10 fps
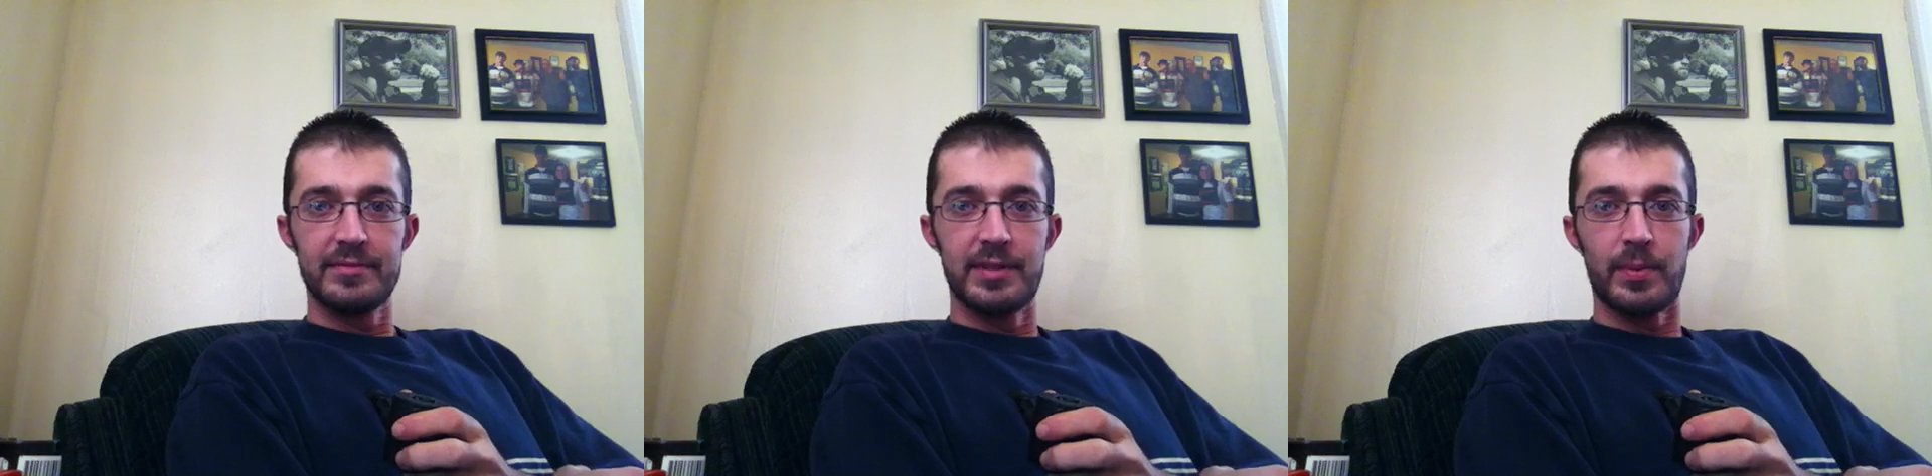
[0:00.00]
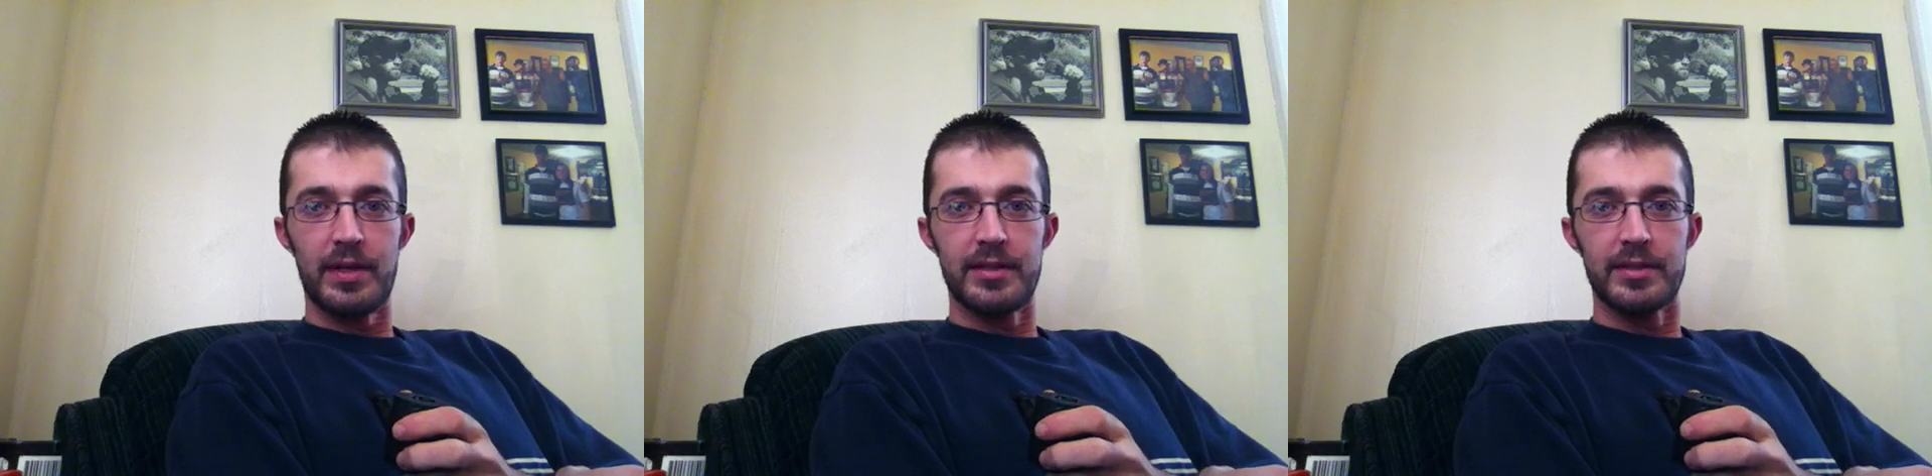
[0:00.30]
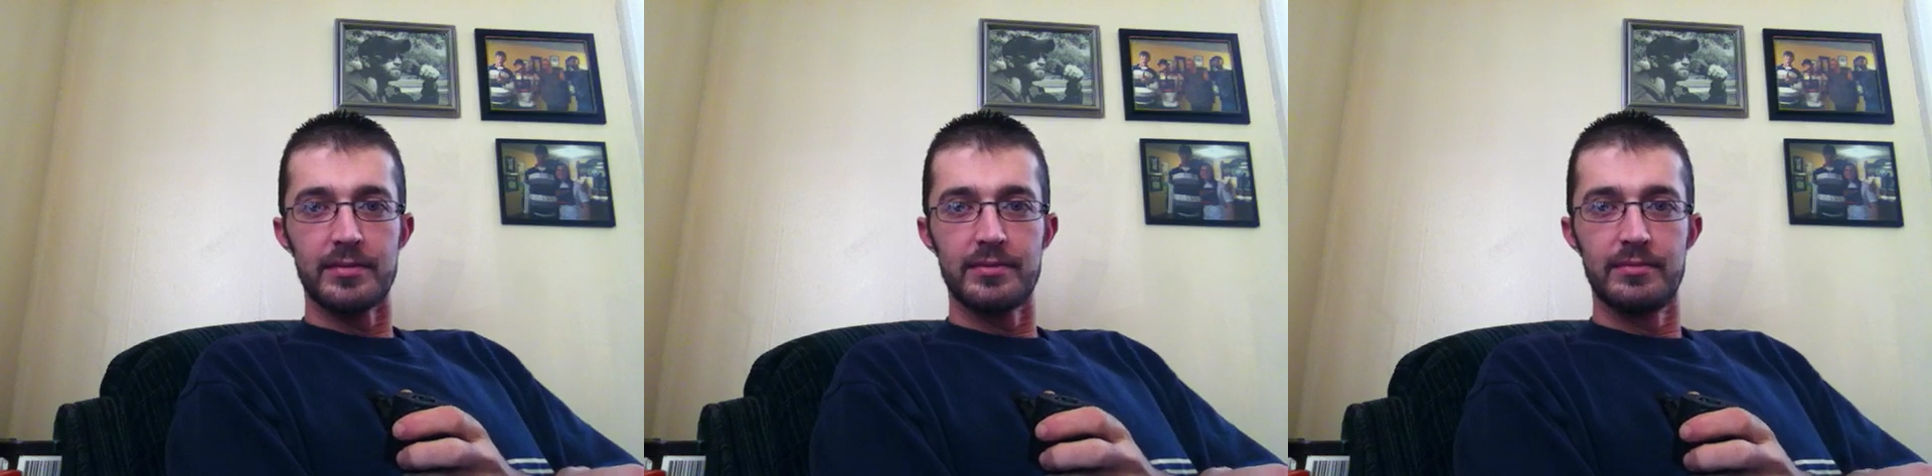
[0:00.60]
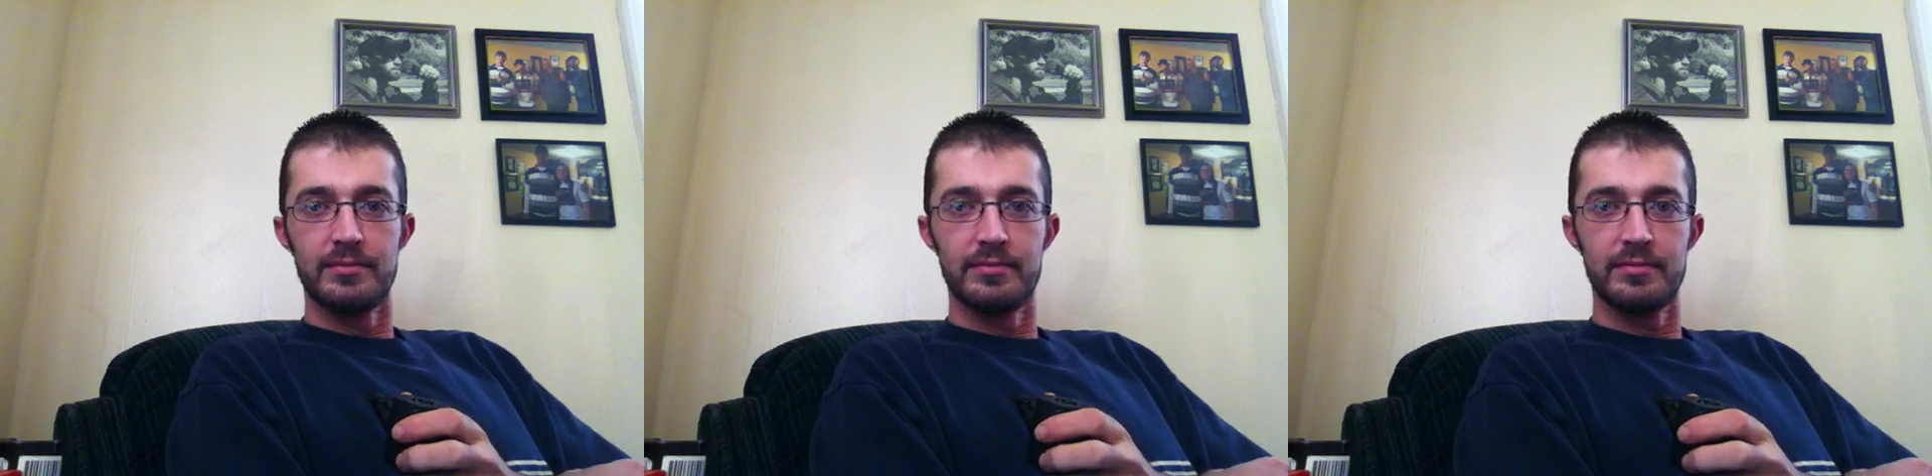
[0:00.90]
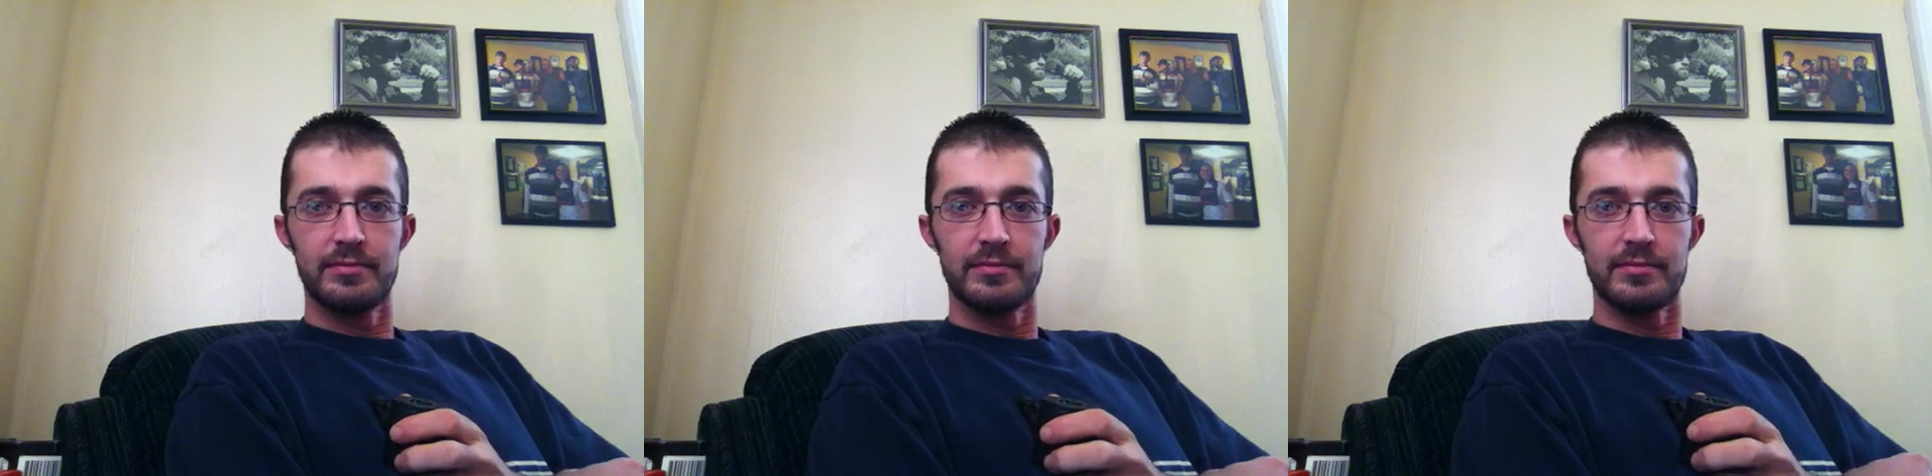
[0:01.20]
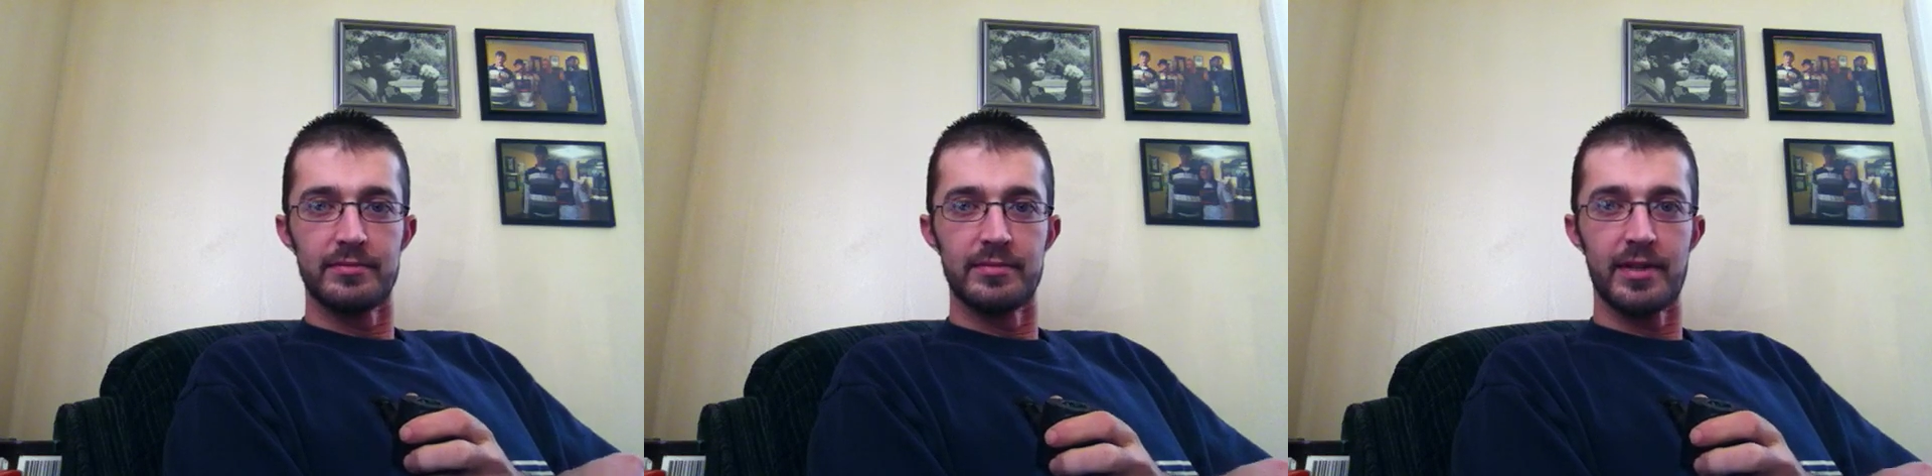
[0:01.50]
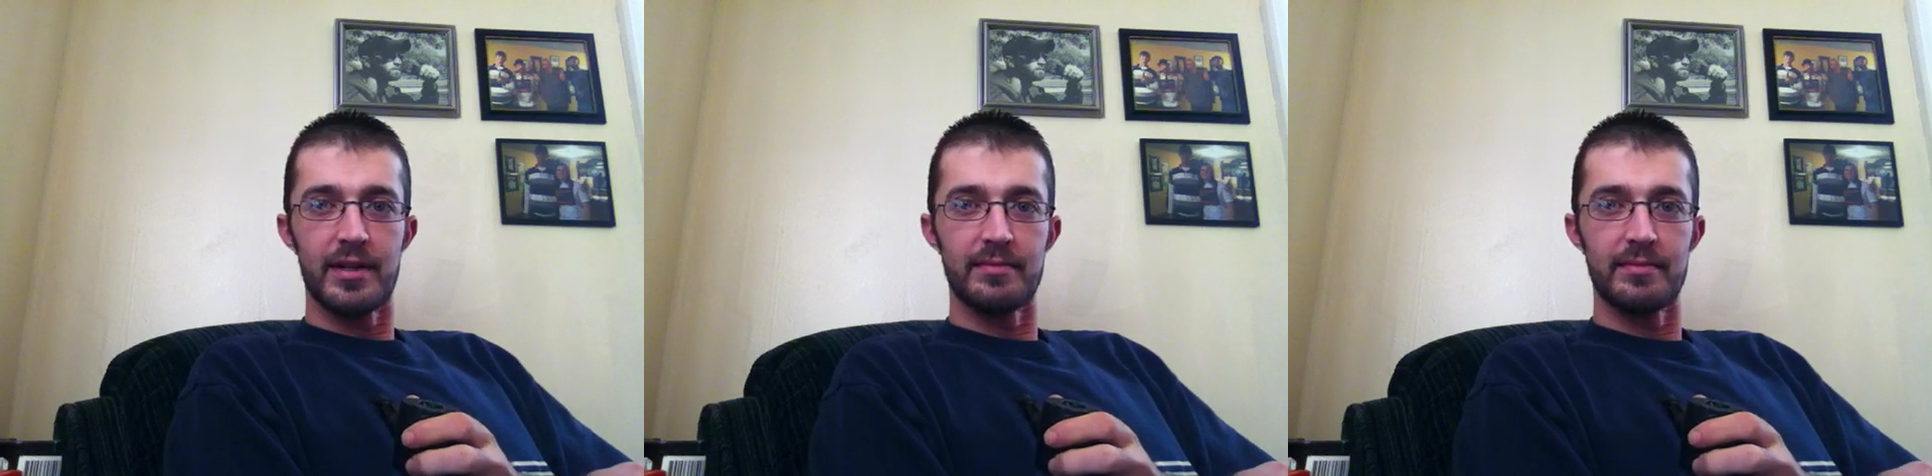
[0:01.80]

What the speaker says: you wanted to. And